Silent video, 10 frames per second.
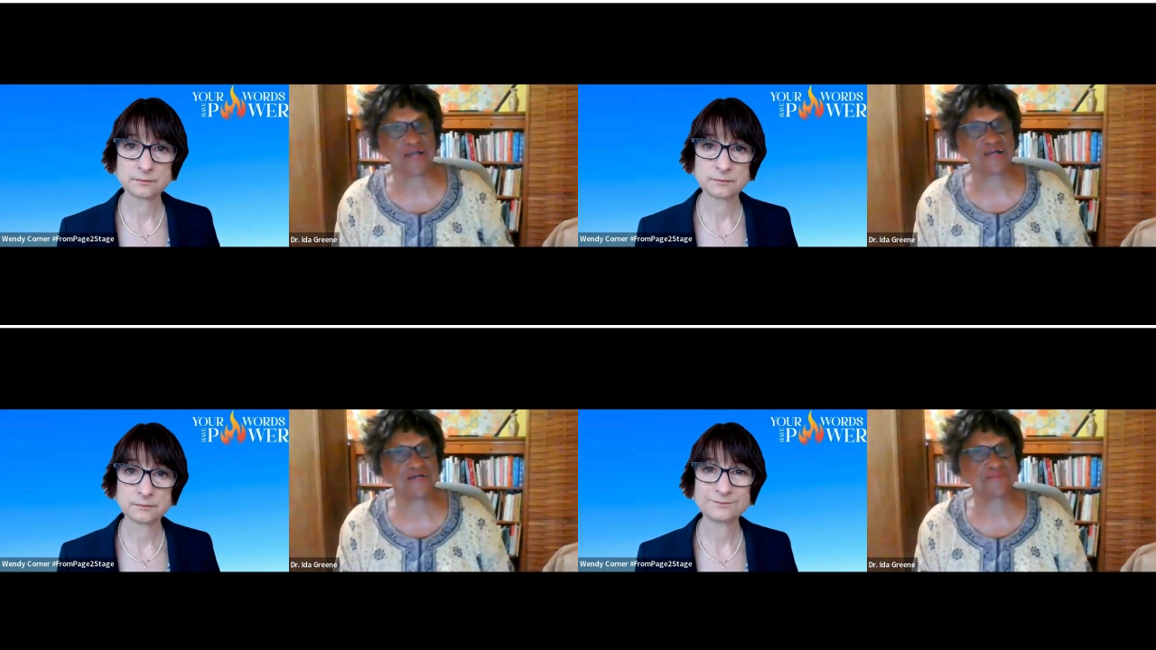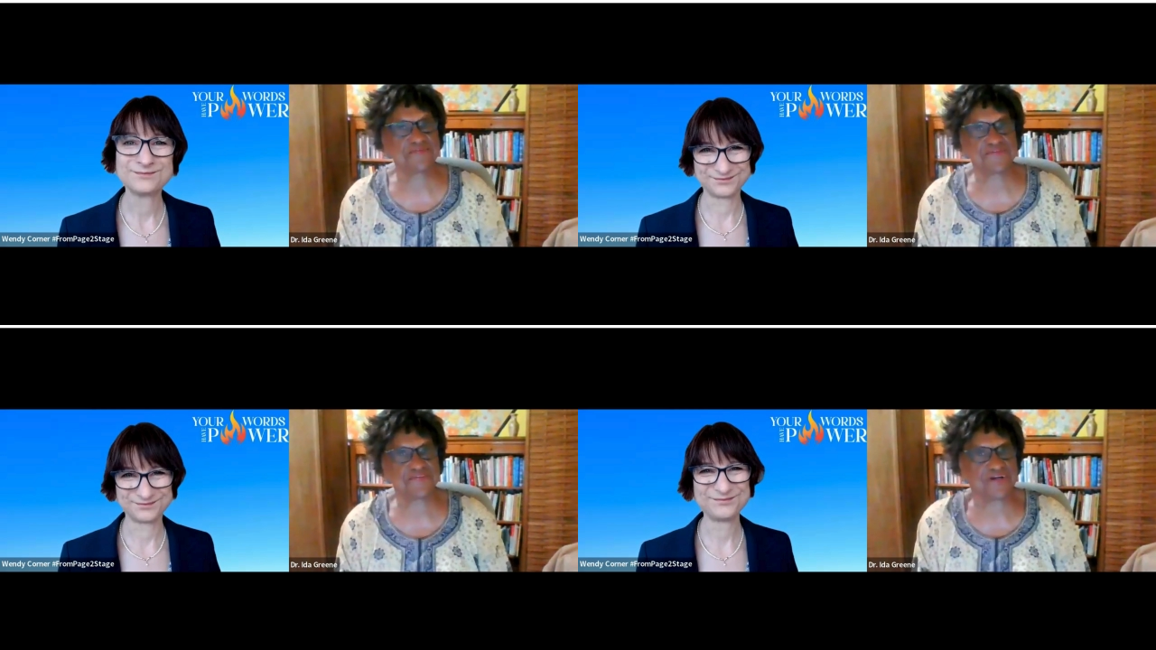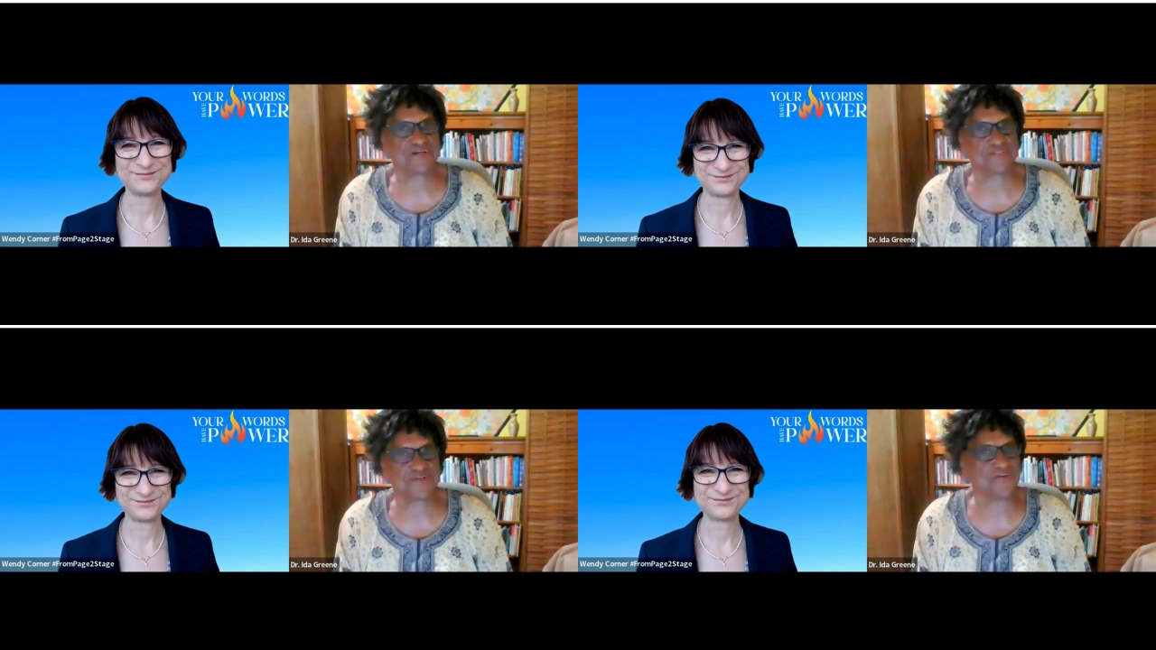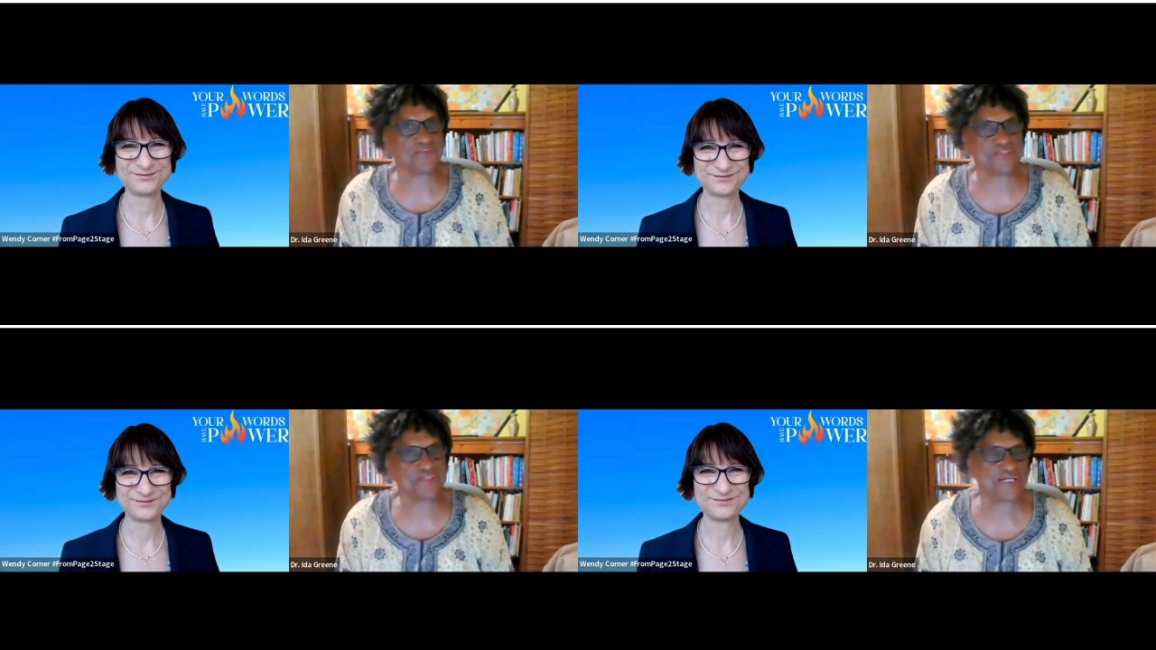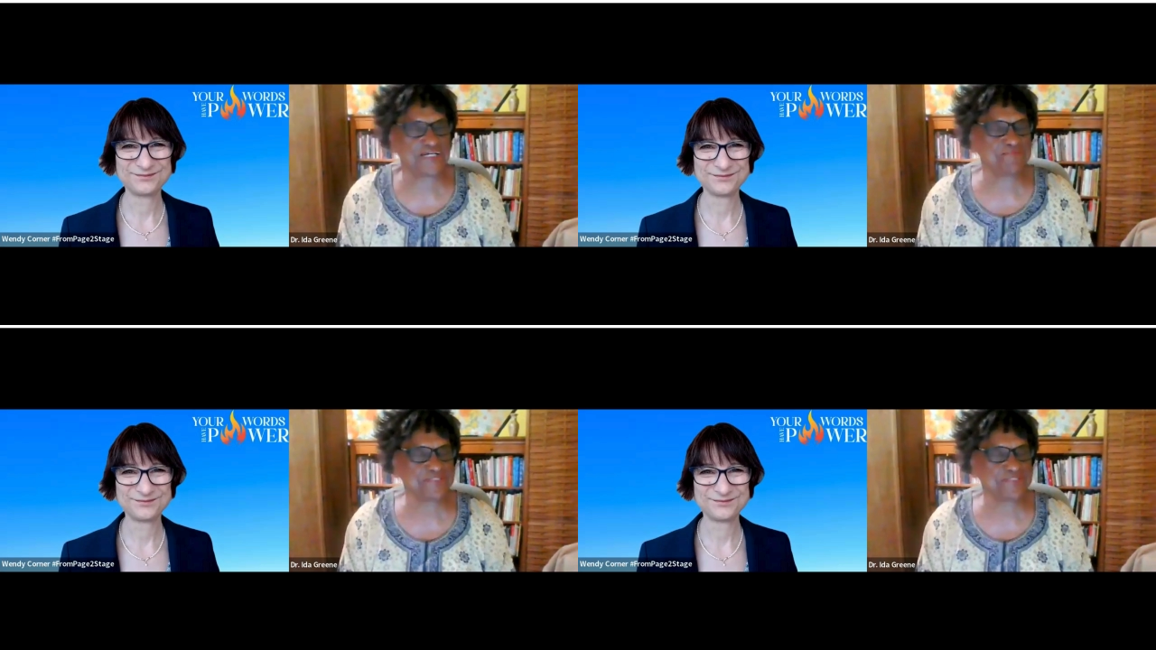Speaker 1: I undercharge all the time.